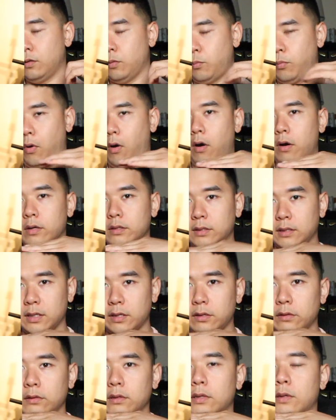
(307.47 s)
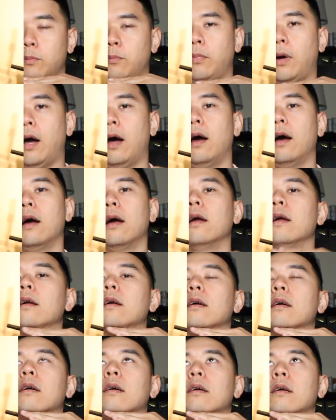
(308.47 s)
bar is literally by
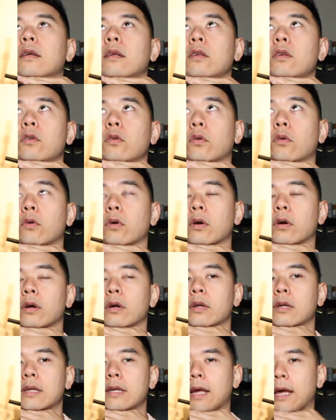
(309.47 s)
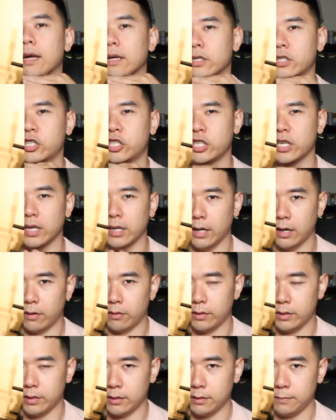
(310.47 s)
your neck chin
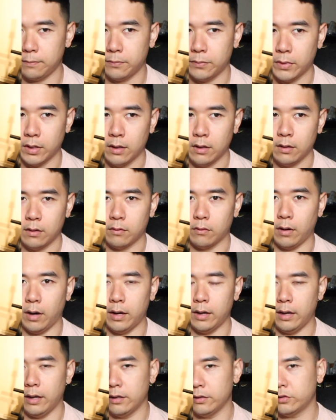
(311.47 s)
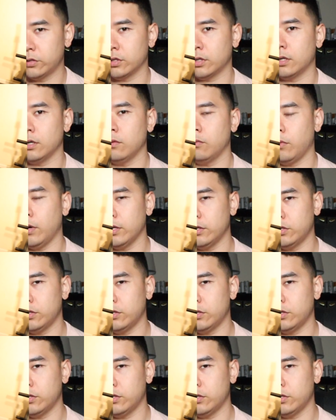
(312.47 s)
area, right? And it's a good way